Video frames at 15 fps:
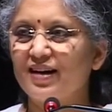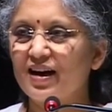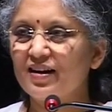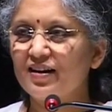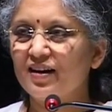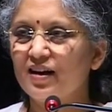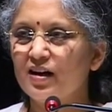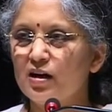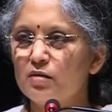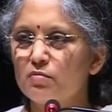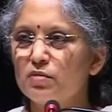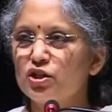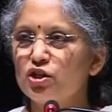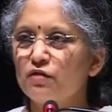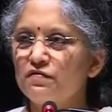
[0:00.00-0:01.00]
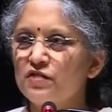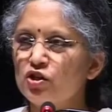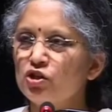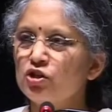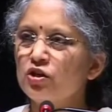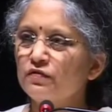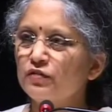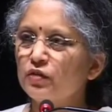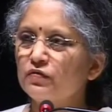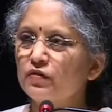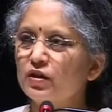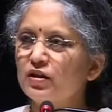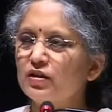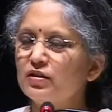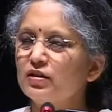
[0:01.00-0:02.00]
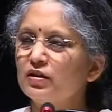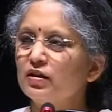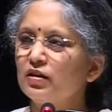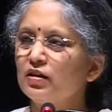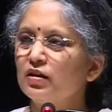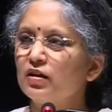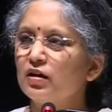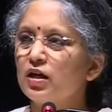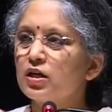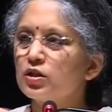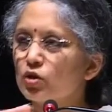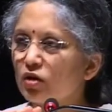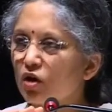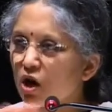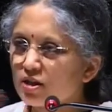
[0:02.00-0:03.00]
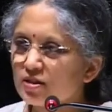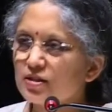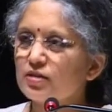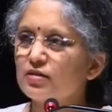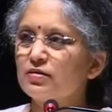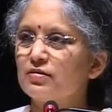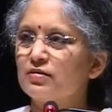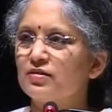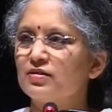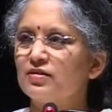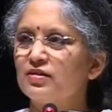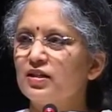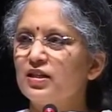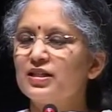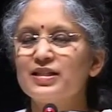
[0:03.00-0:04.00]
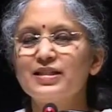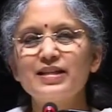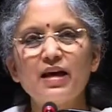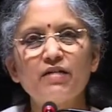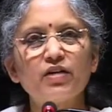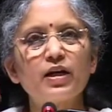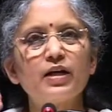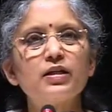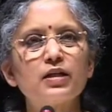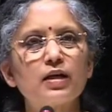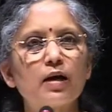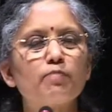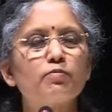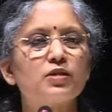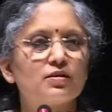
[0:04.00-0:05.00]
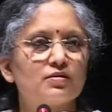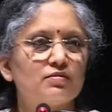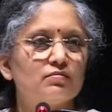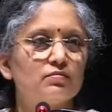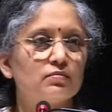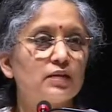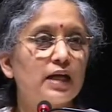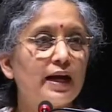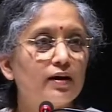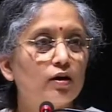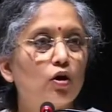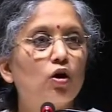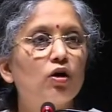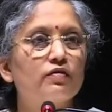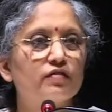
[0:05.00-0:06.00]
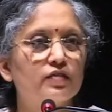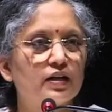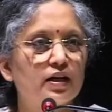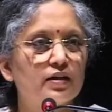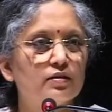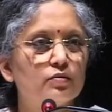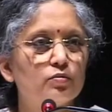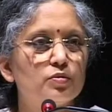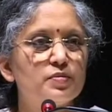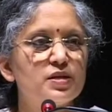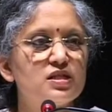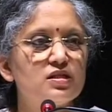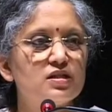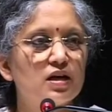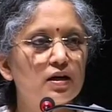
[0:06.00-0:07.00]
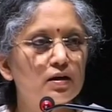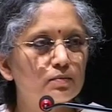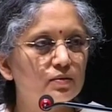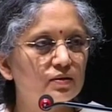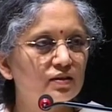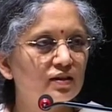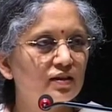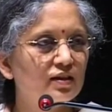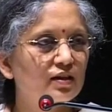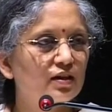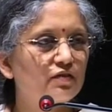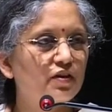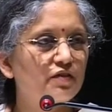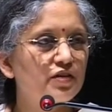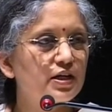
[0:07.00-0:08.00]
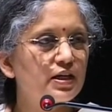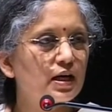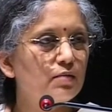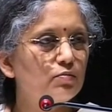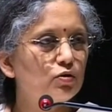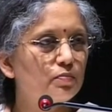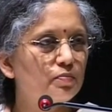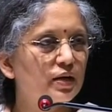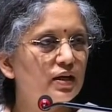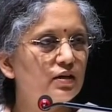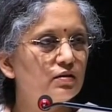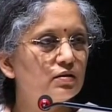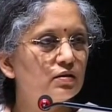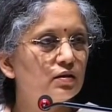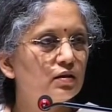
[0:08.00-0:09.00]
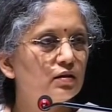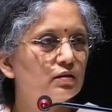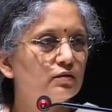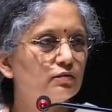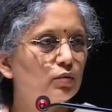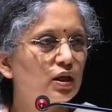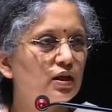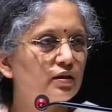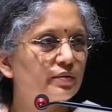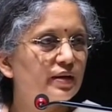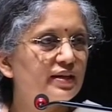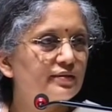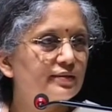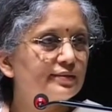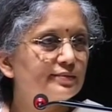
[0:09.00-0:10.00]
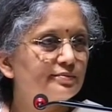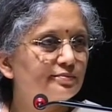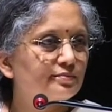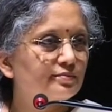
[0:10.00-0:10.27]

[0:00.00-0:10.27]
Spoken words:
right? But your vision of the world is constant. It is never interrupted. Thank God for that. It would be terrible if every time you blinked, the world went